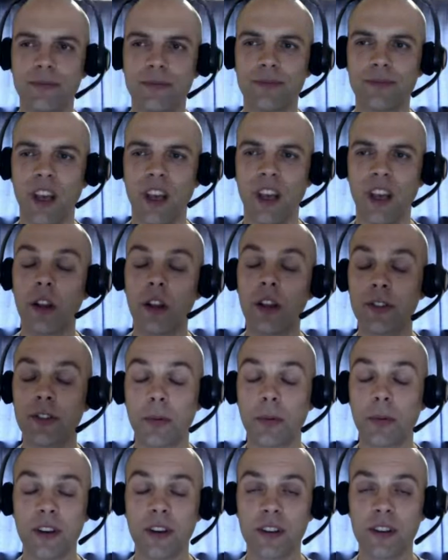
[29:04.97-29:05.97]
Although, to
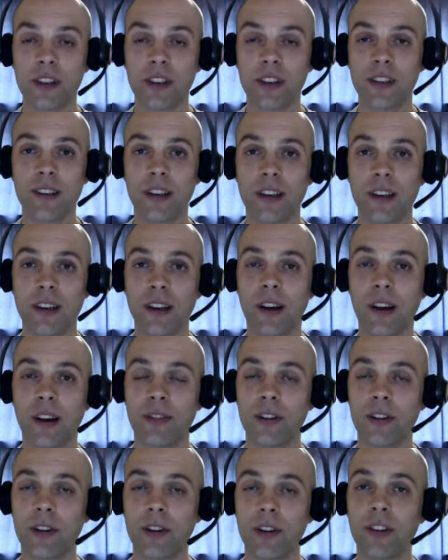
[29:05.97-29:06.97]
be honest, I feel
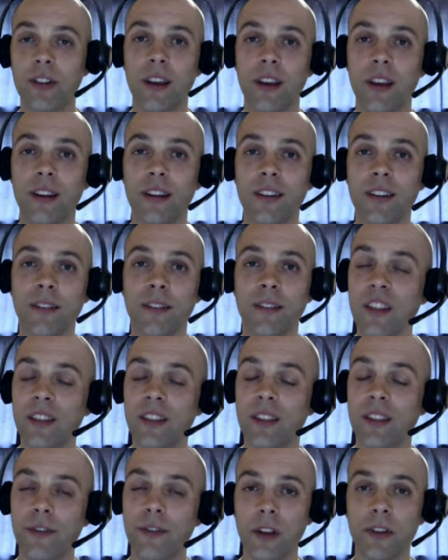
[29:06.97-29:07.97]
that they're
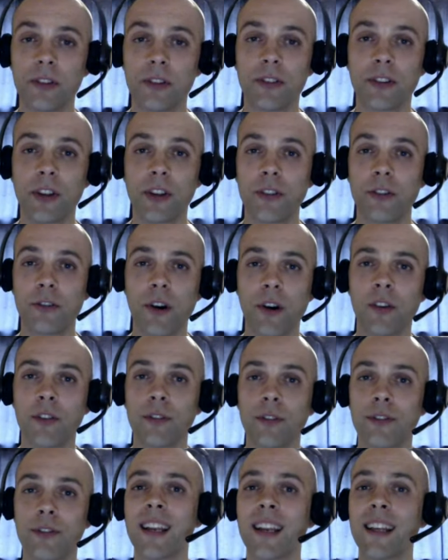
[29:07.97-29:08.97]
first in the wrong for
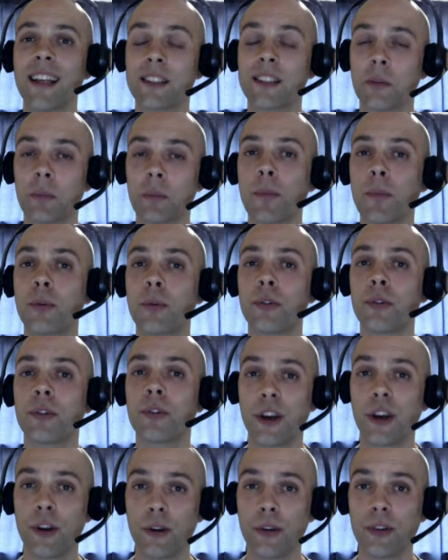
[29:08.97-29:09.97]
letting people
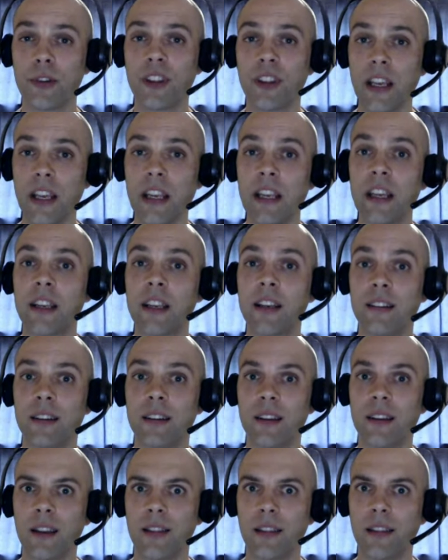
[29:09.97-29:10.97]
know that they indent
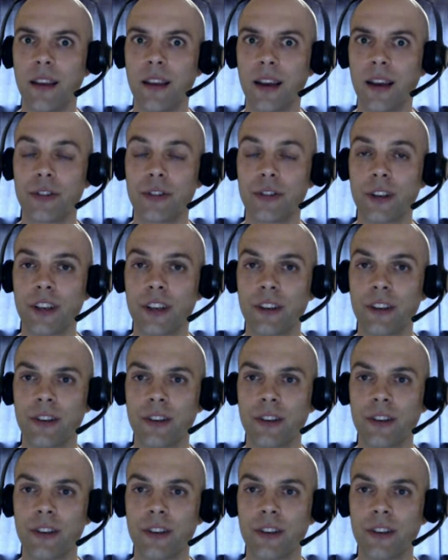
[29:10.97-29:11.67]
that extra code.